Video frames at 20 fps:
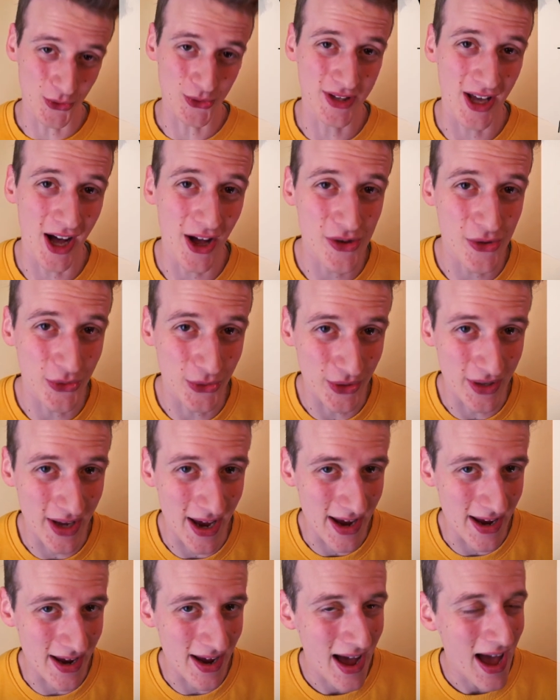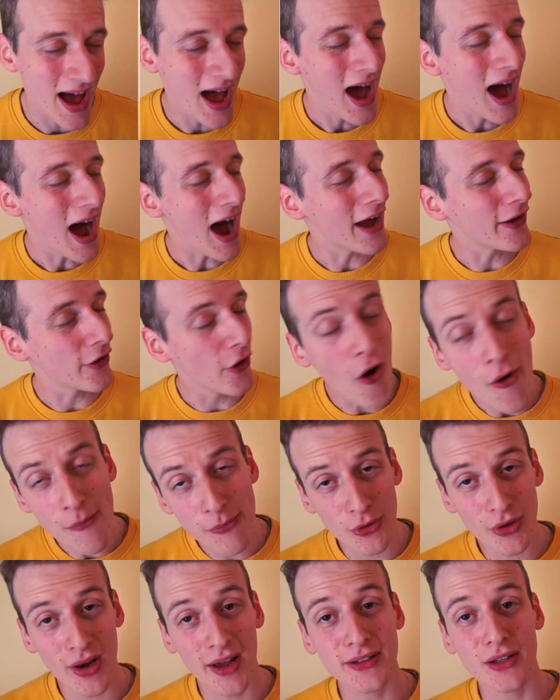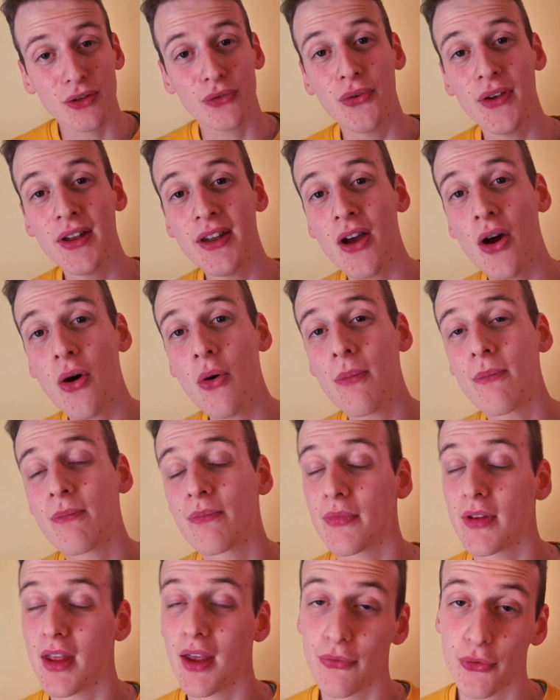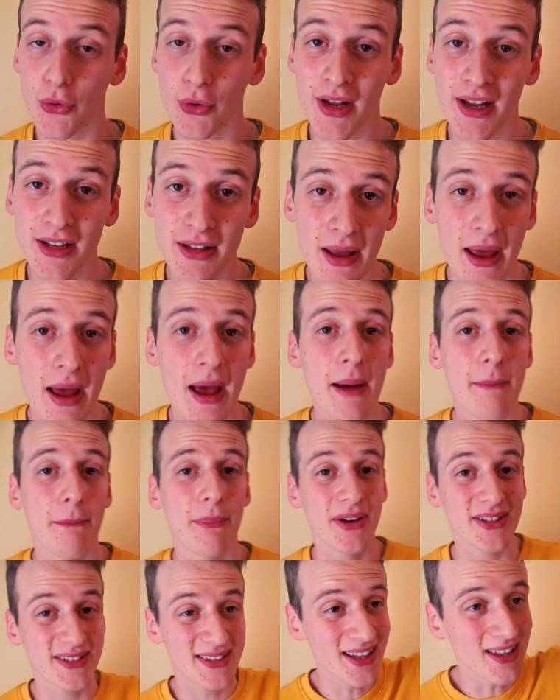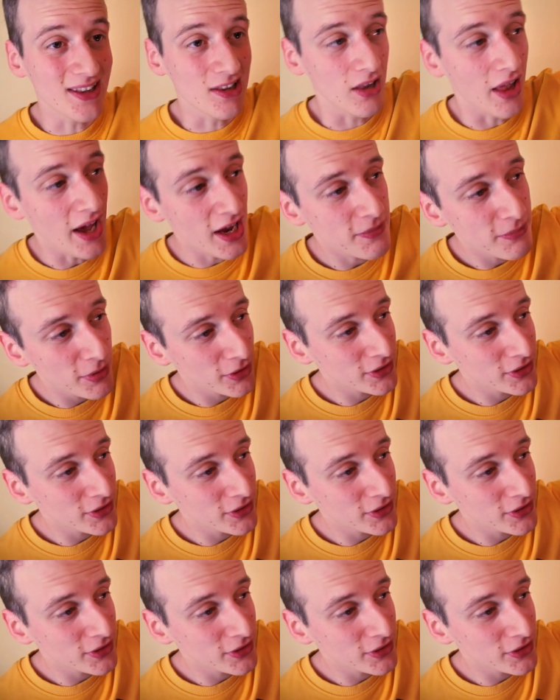to tell you today. I hope you liked this video. If you did, press the like